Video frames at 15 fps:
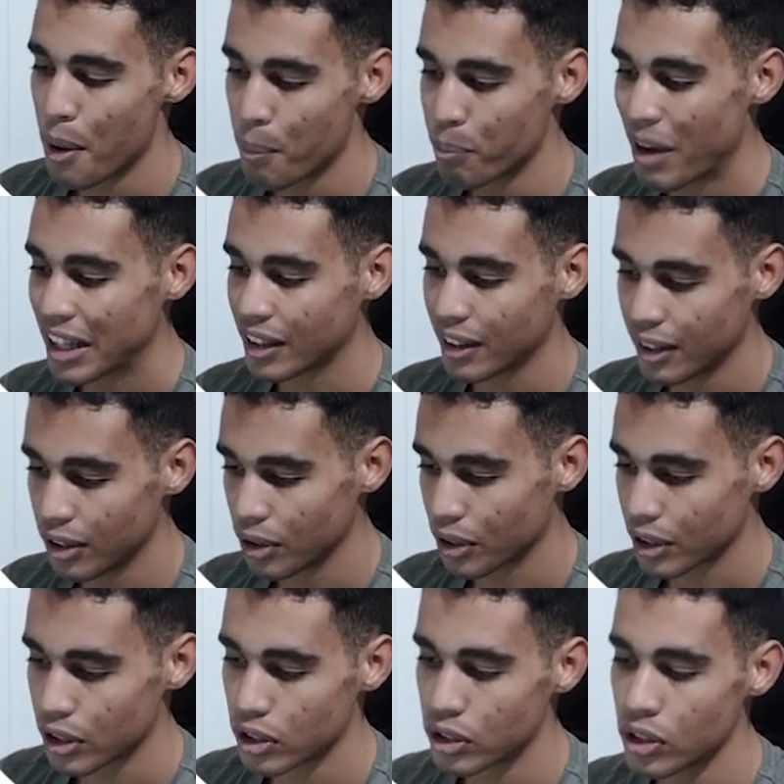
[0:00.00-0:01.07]
But look,
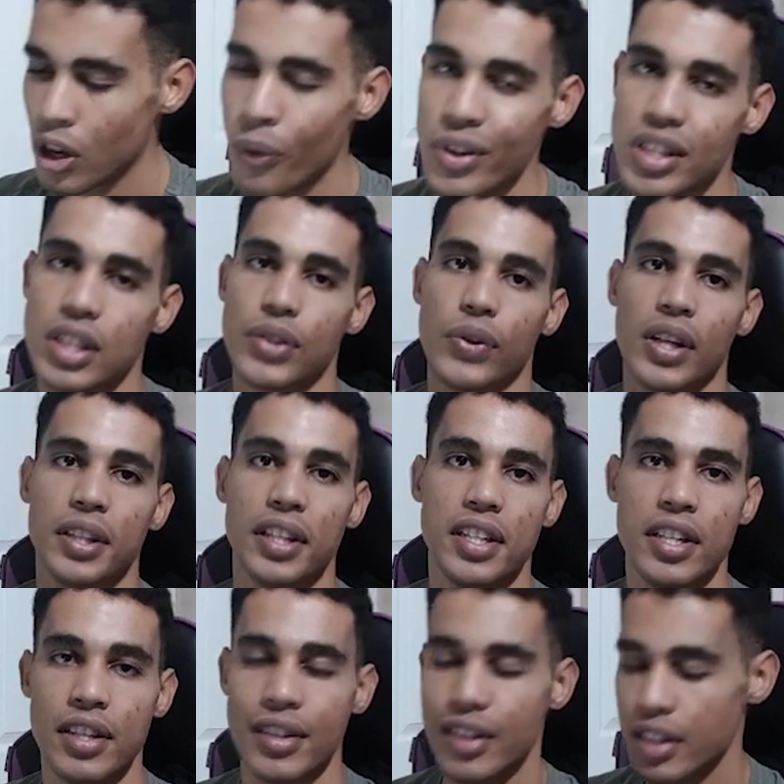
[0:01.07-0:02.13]
no
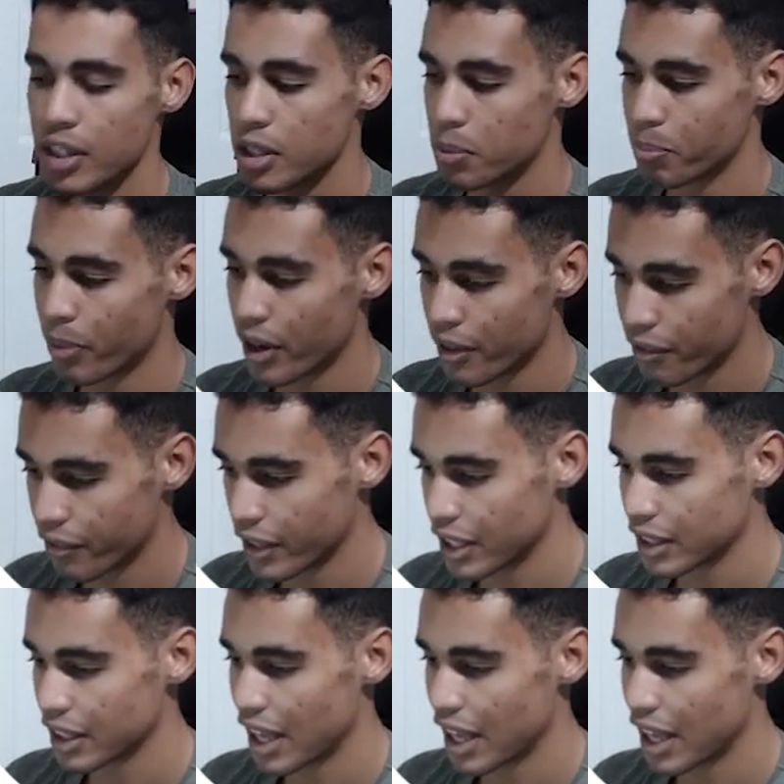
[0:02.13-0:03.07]
strategy is perfect,